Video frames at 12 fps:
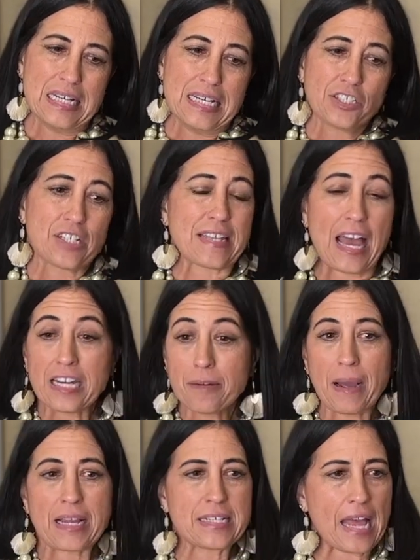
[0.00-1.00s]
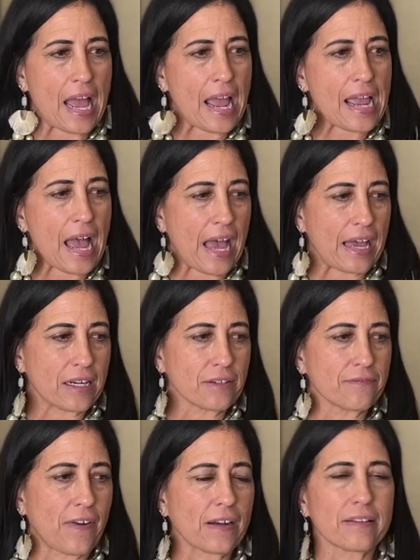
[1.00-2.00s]
Just ending my day and
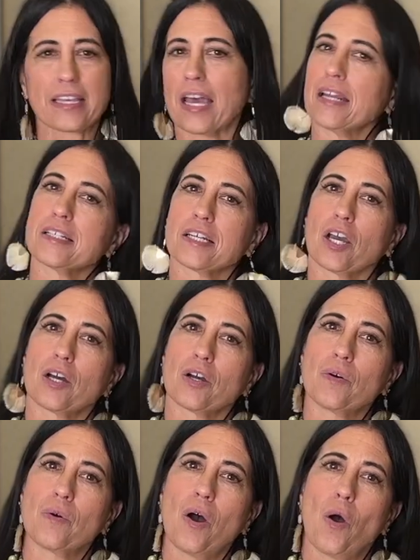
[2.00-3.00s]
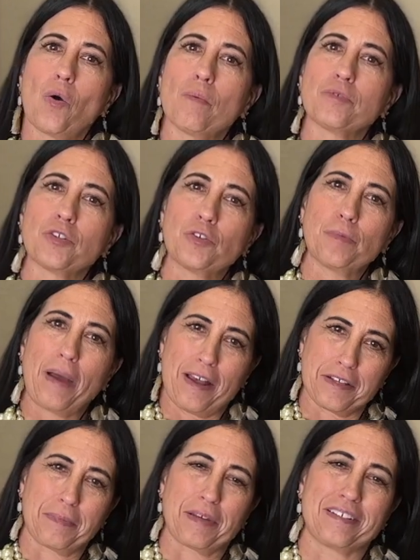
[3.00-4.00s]
finally getting to go home to my
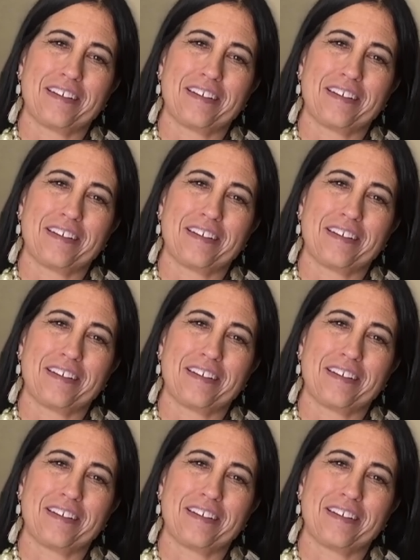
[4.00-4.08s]
husband.